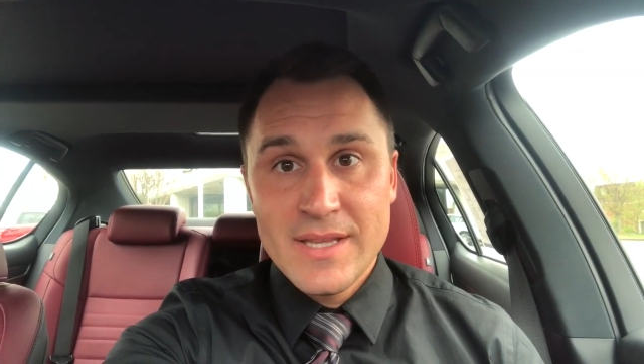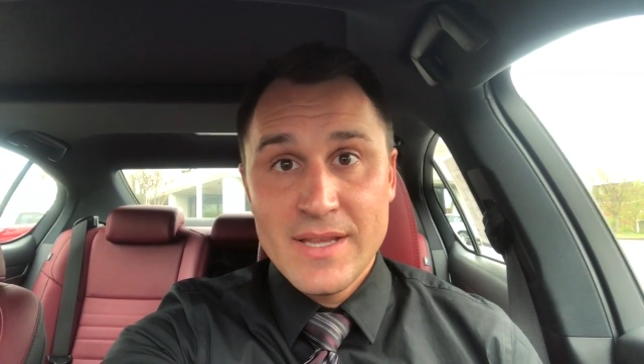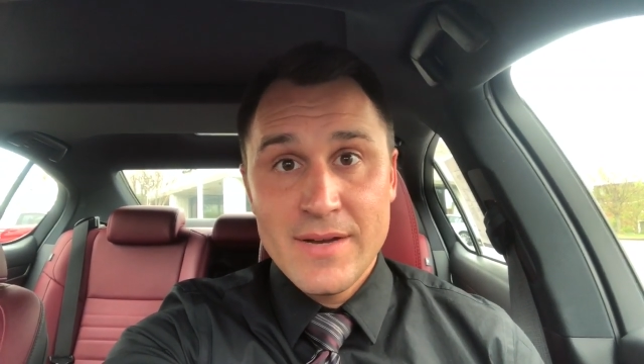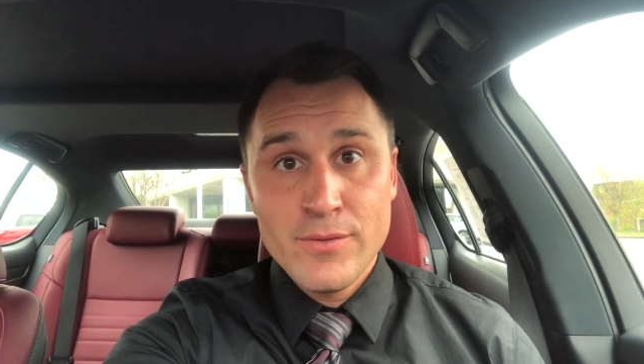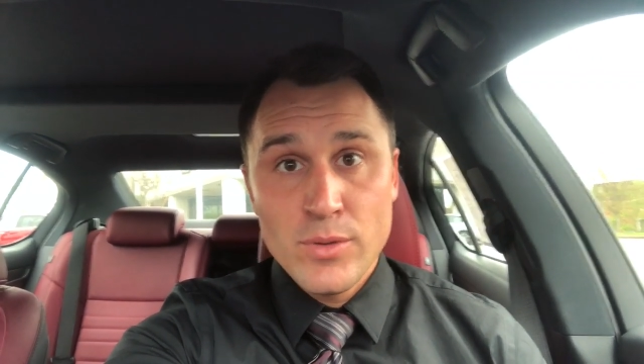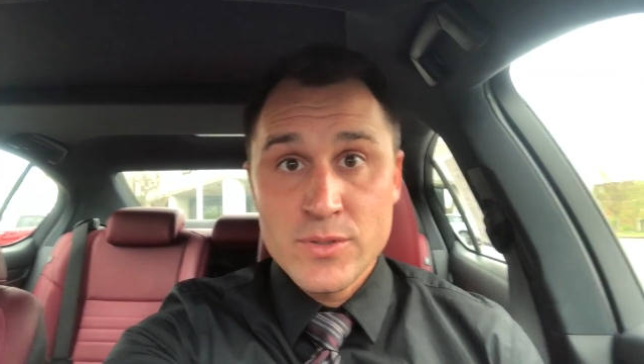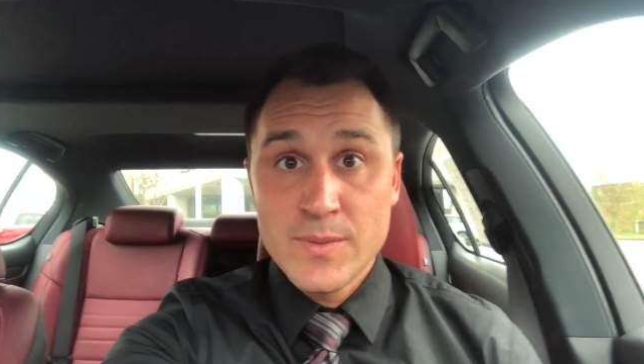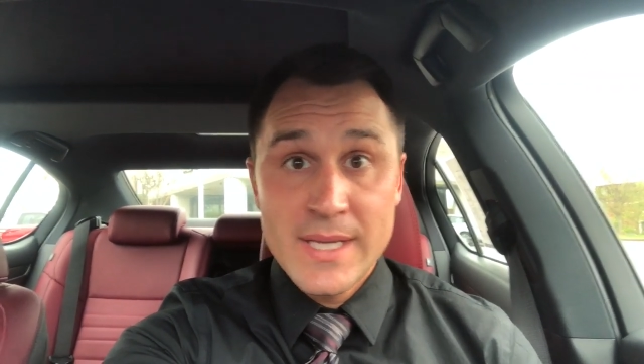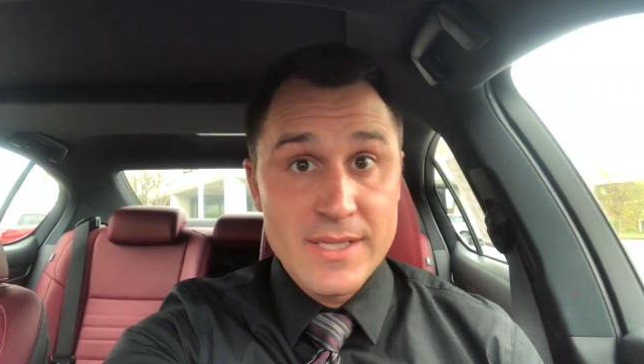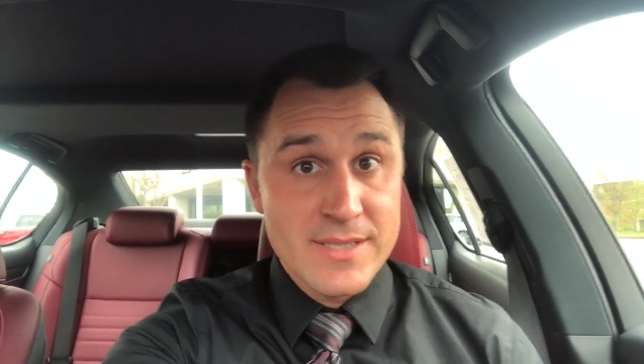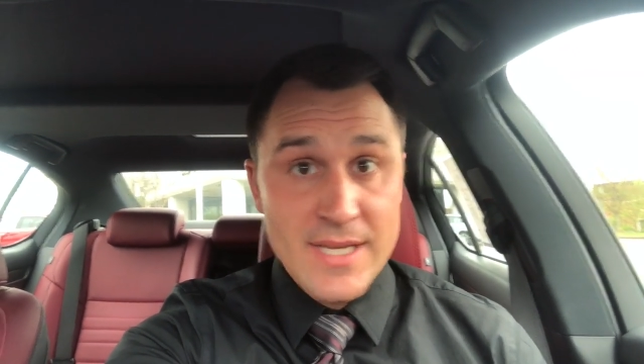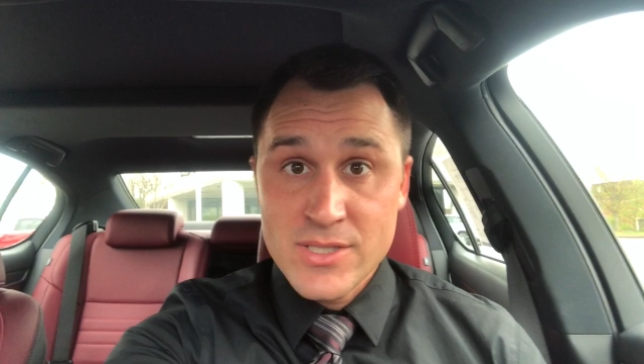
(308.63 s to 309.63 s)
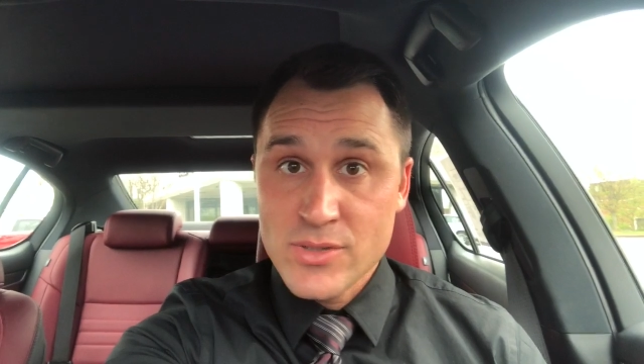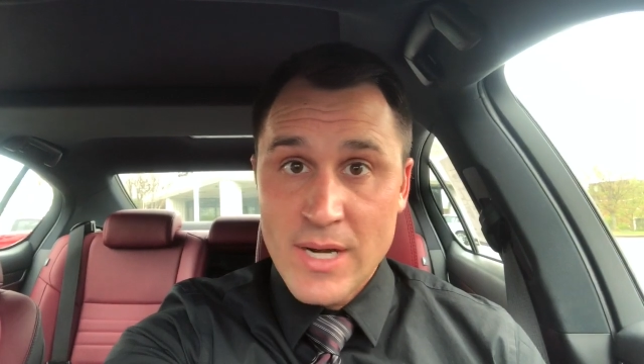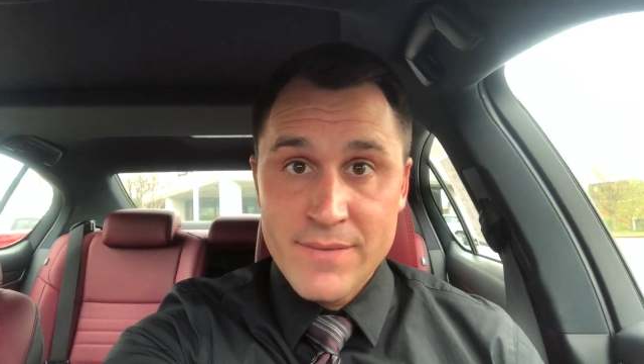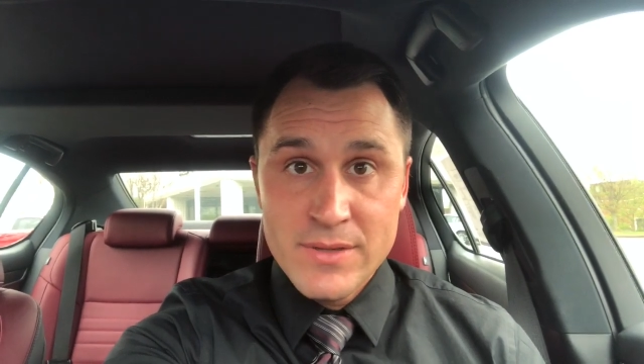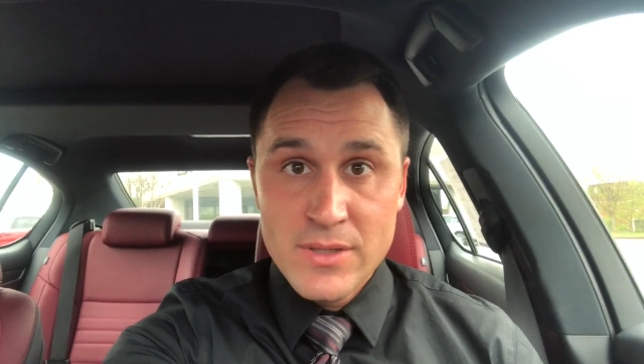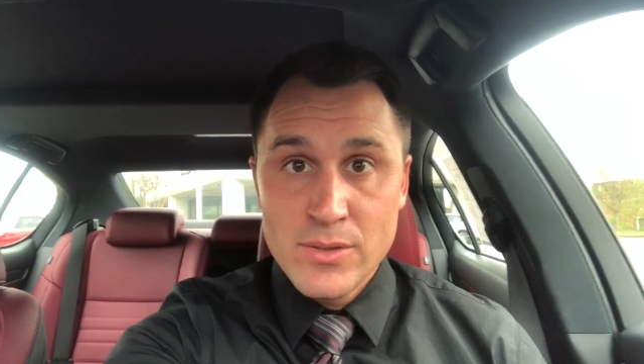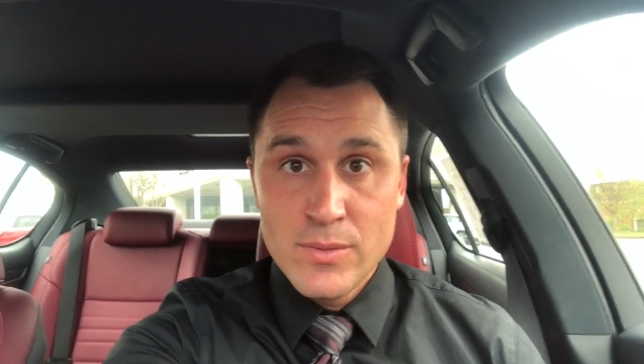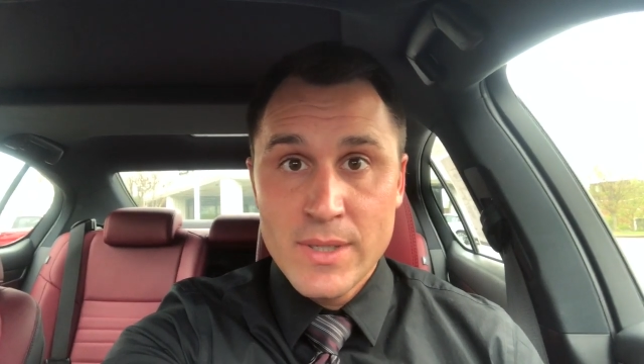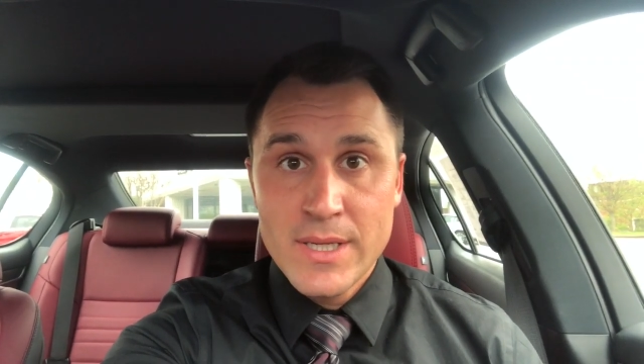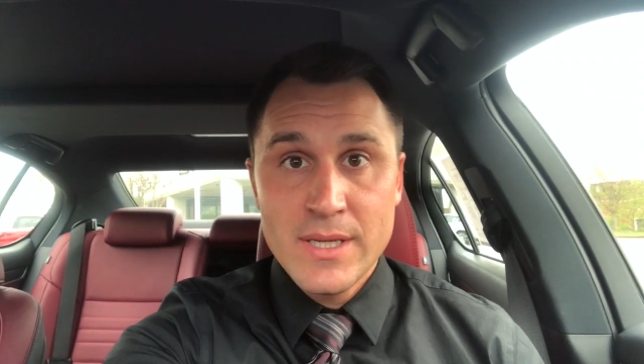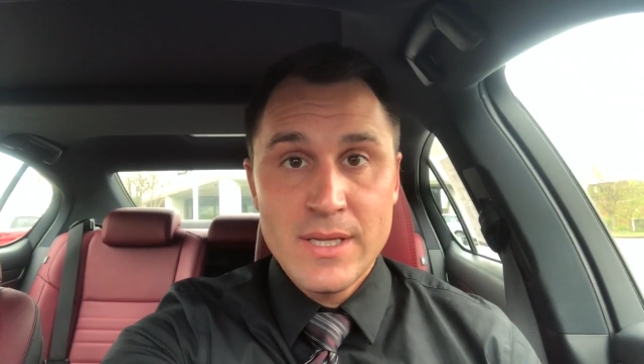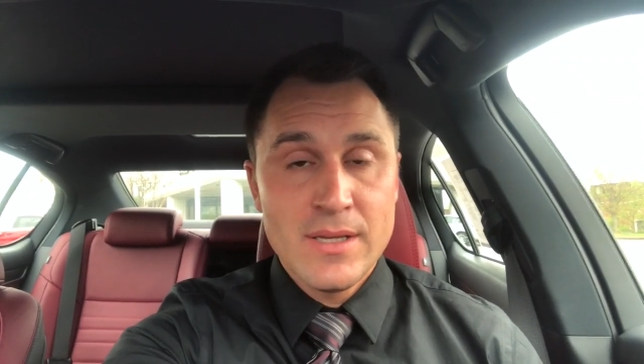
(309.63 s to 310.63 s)
and then of course we had to test drive the new
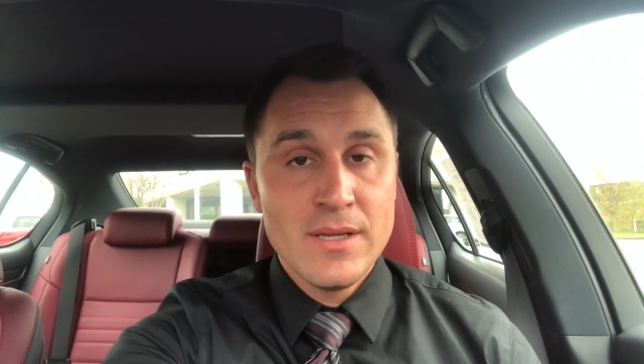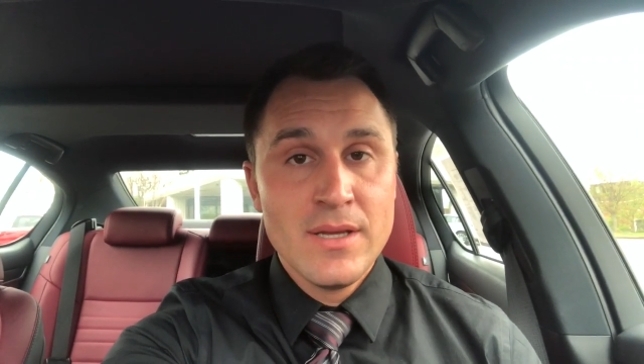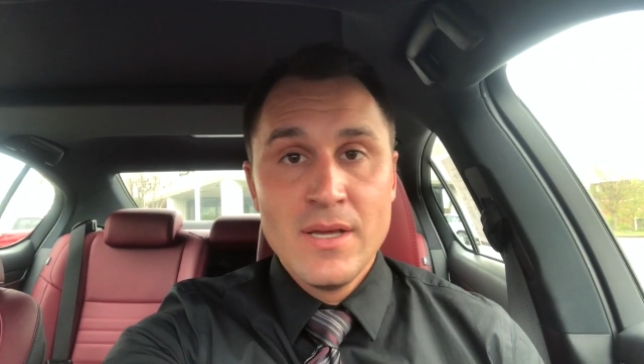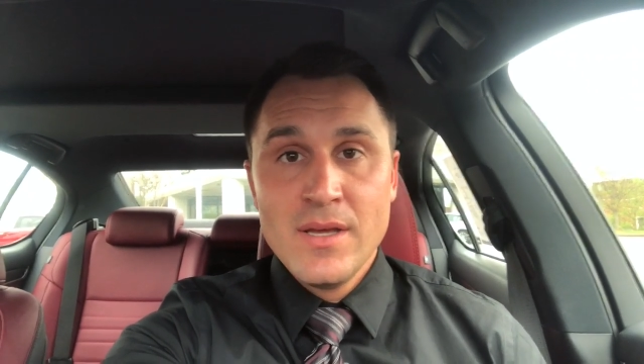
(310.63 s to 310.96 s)
one and